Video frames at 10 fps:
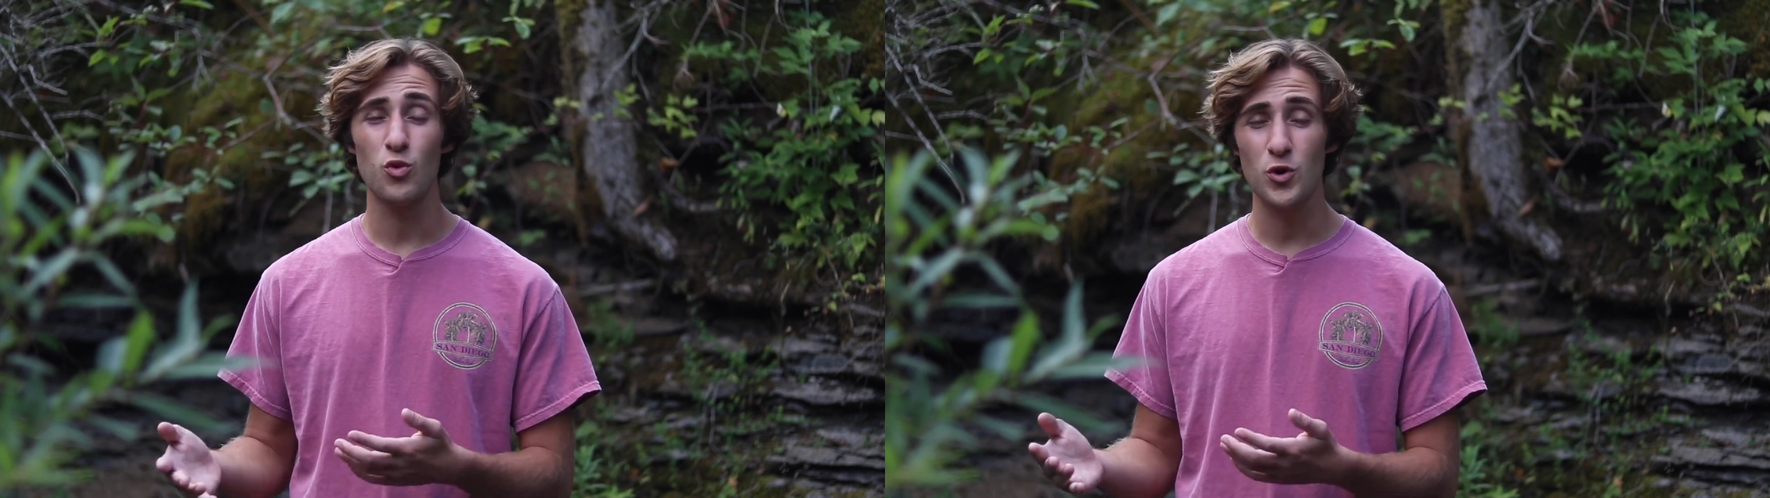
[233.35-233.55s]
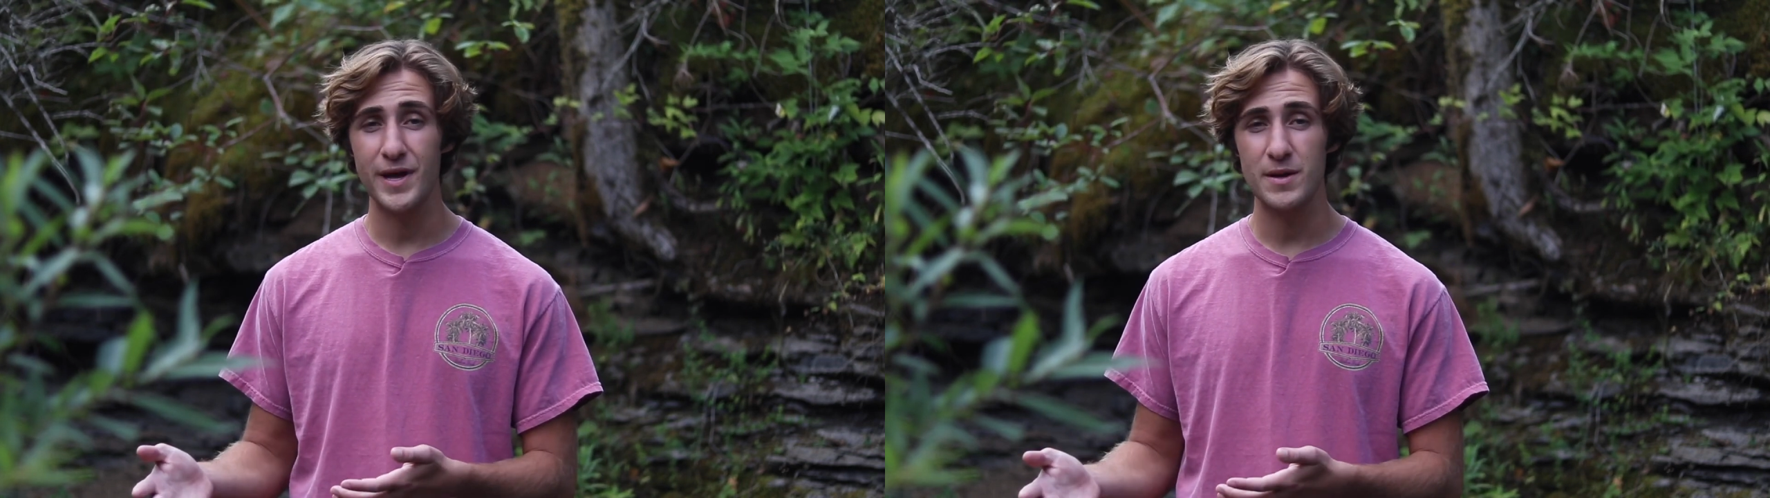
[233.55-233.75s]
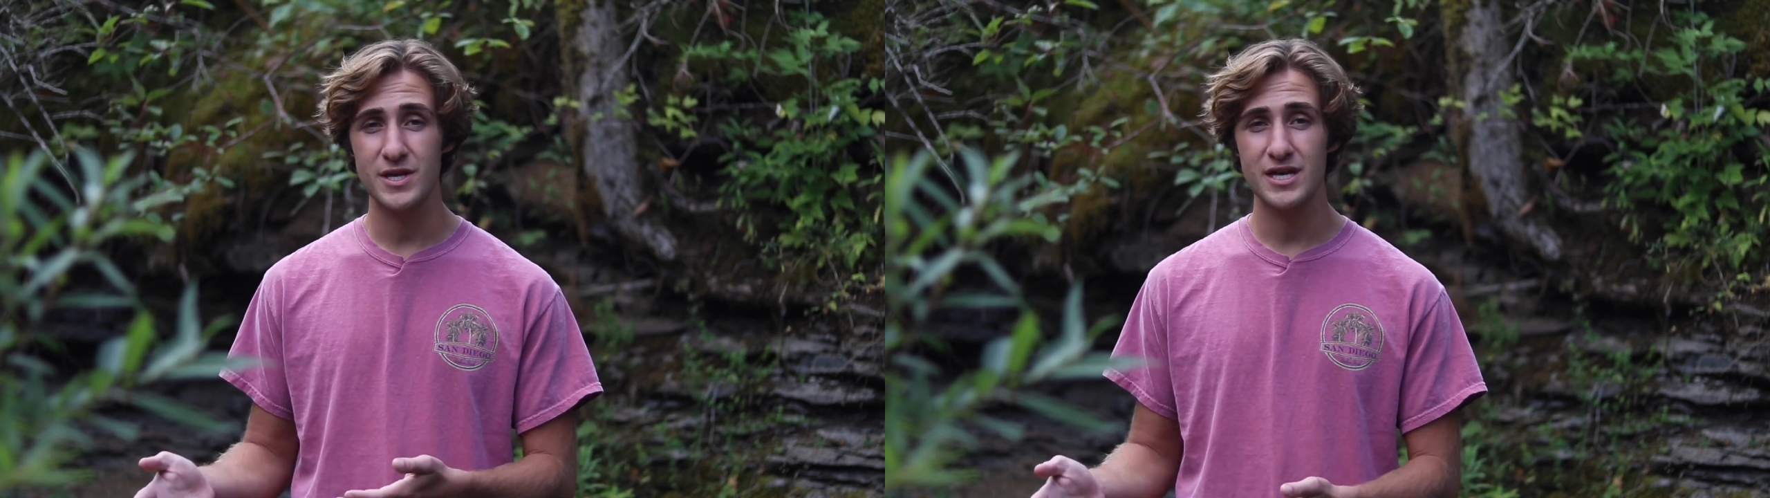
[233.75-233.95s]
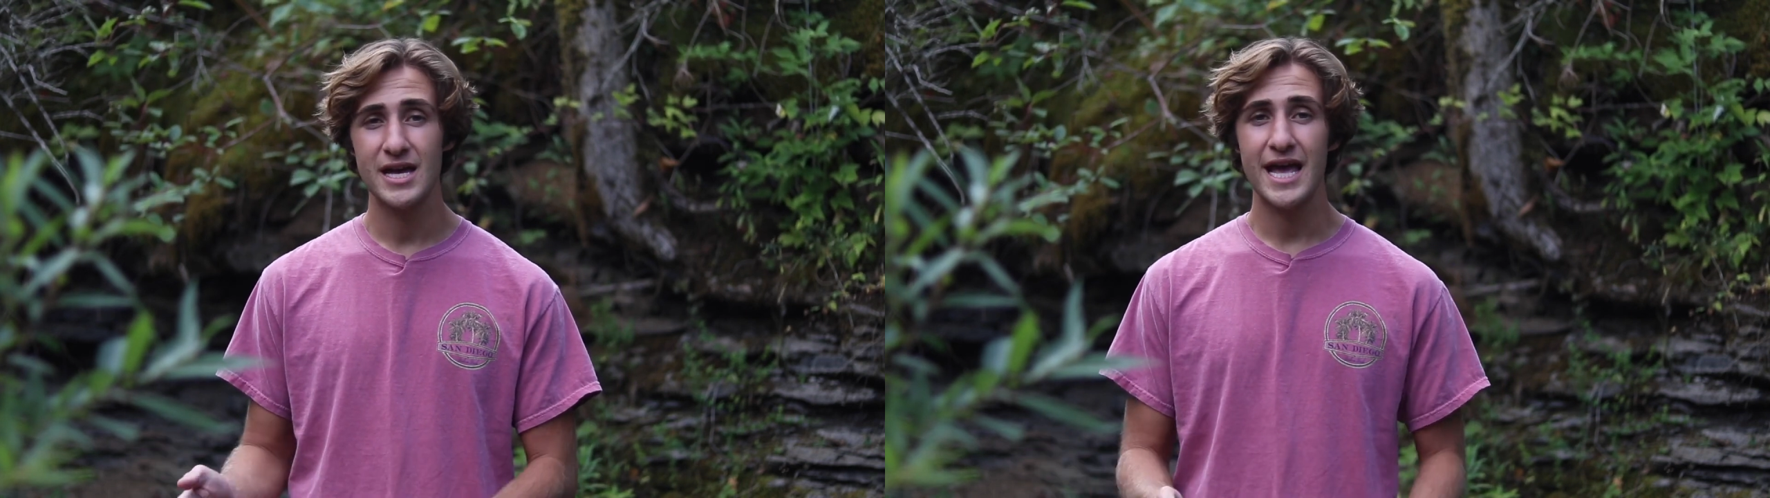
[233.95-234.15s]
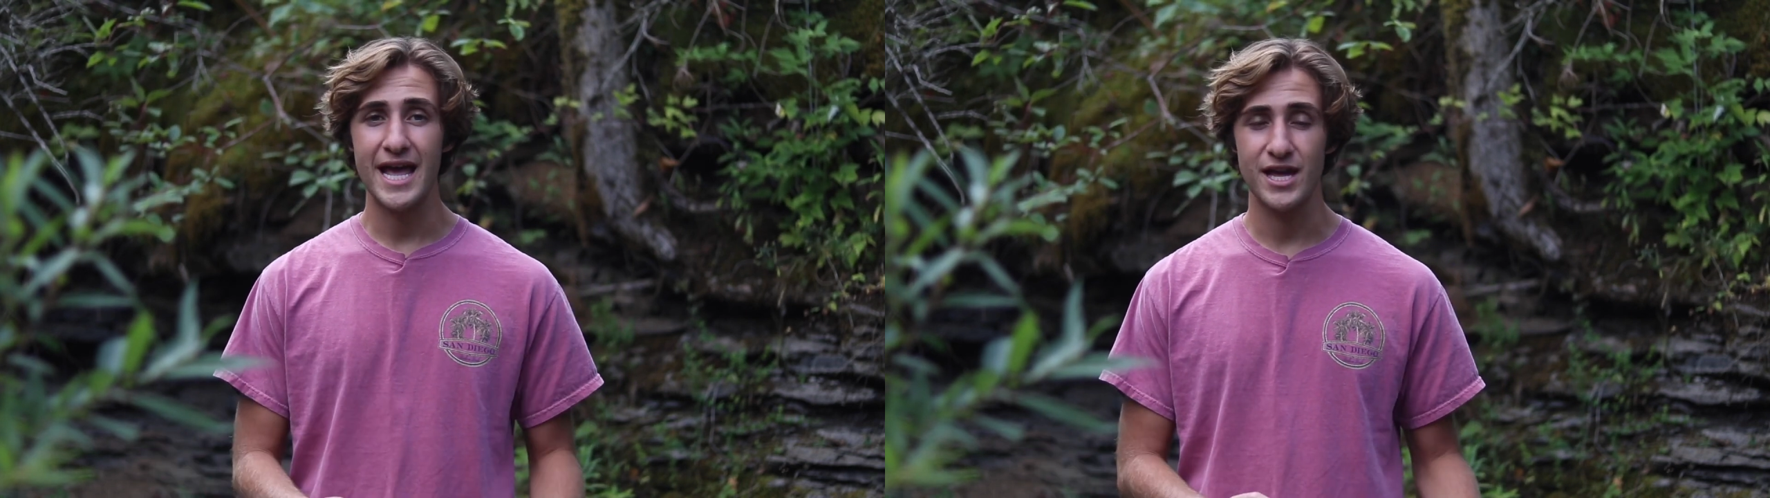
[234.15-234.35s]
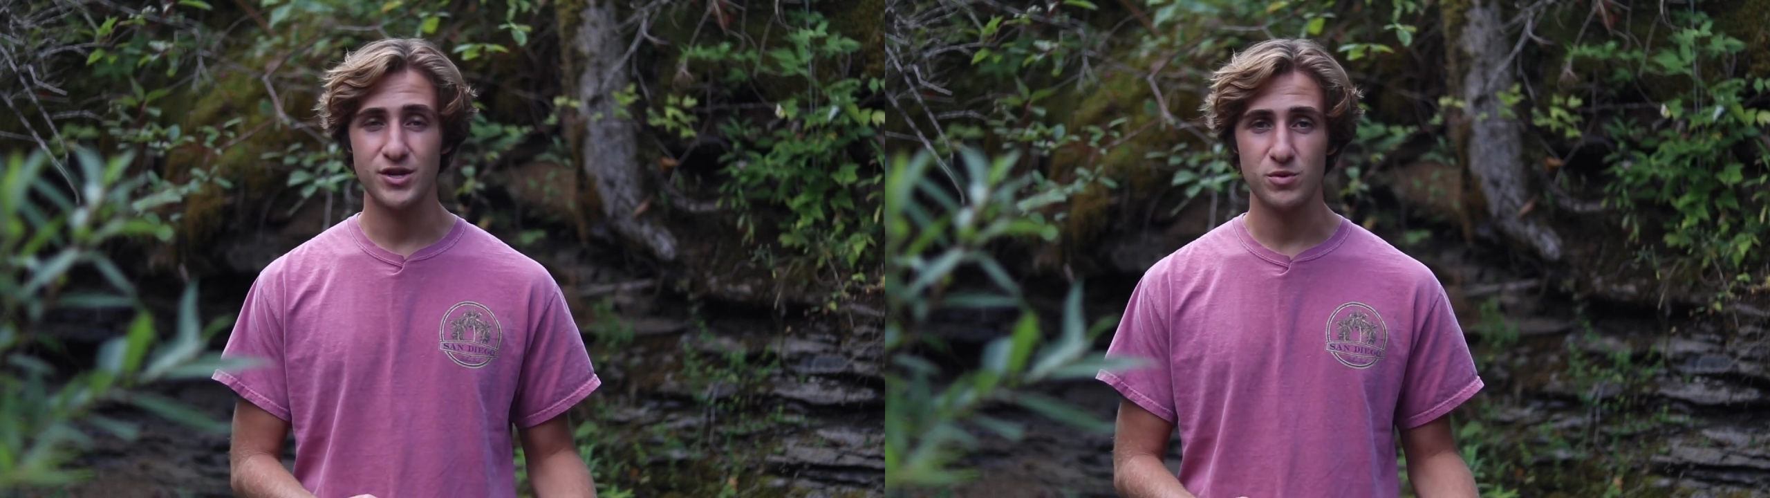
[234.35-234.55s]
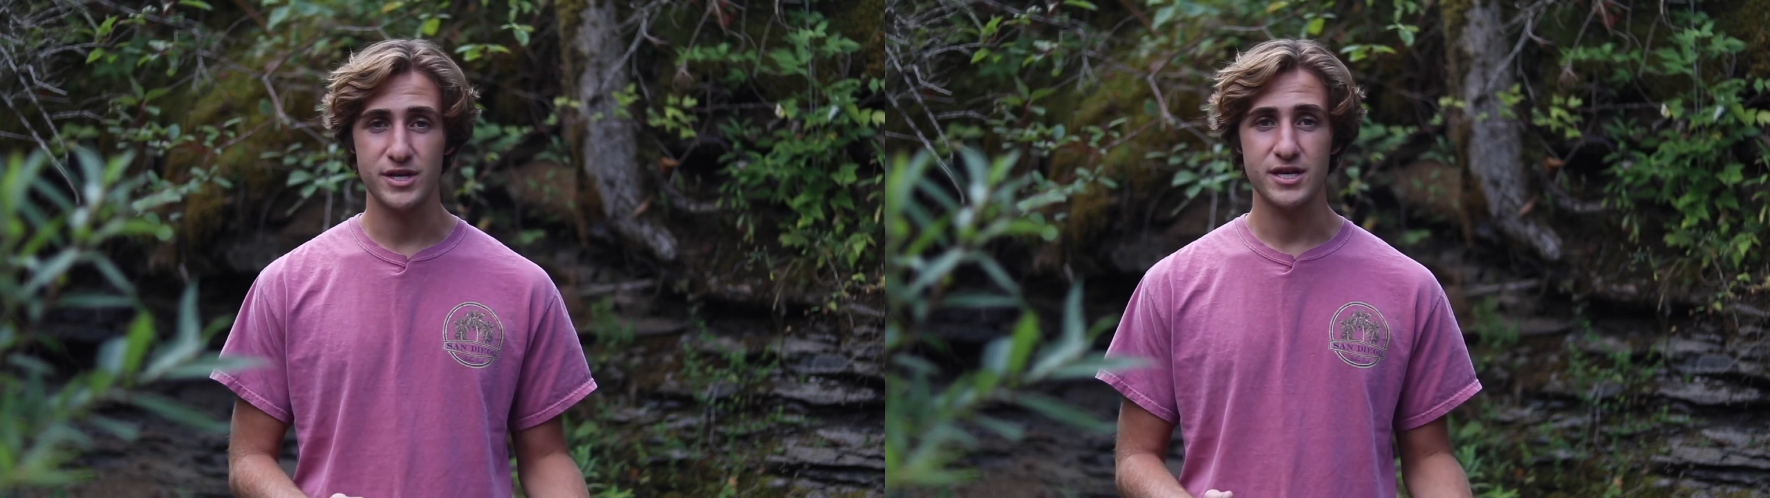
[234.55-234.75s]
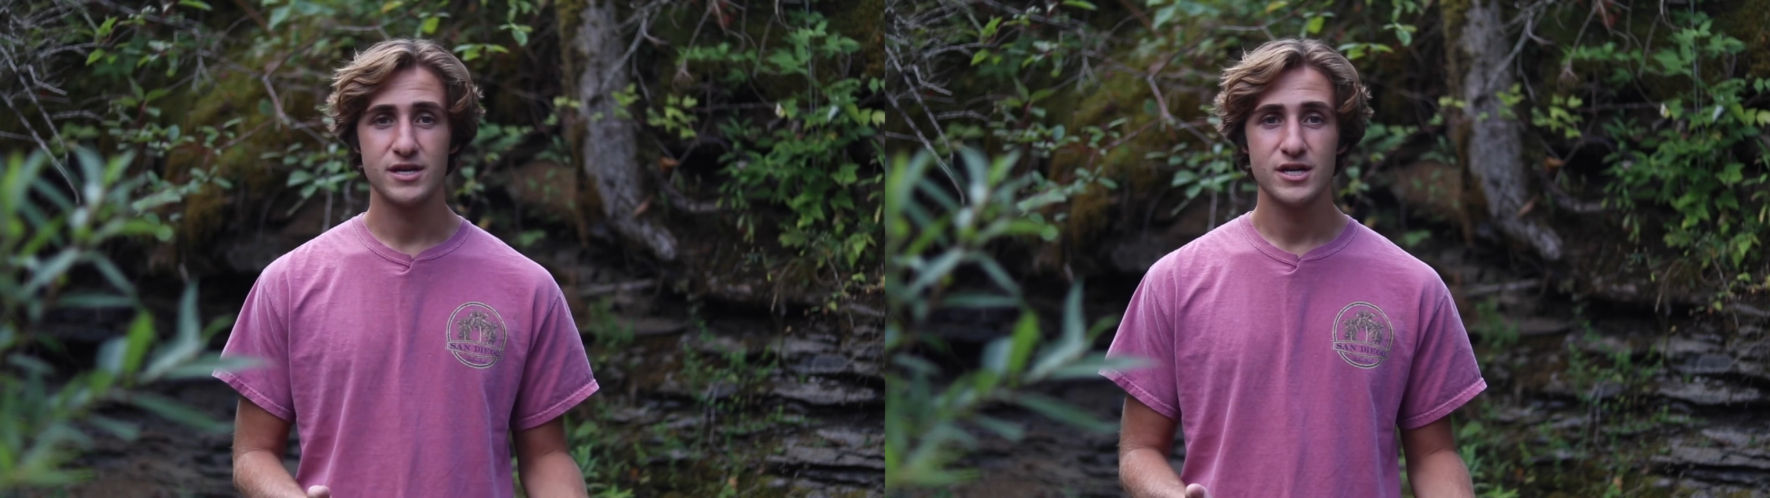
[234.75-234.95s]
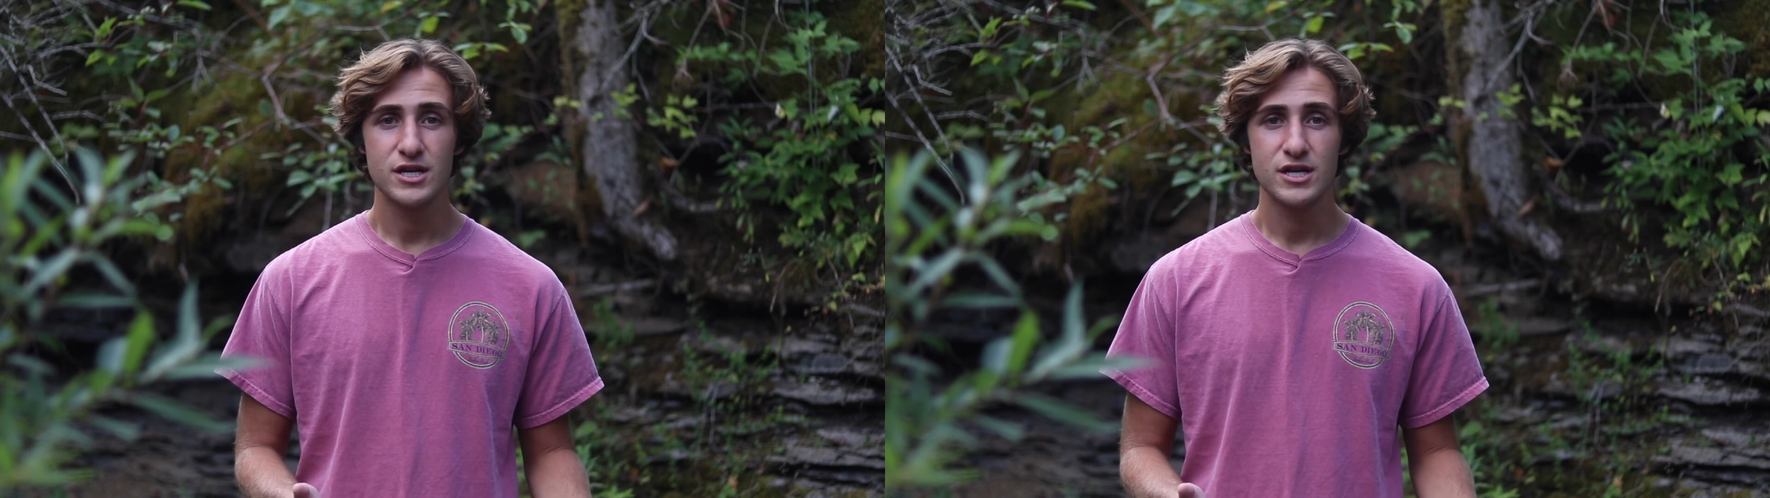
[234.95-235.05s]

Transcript: will pay me annually.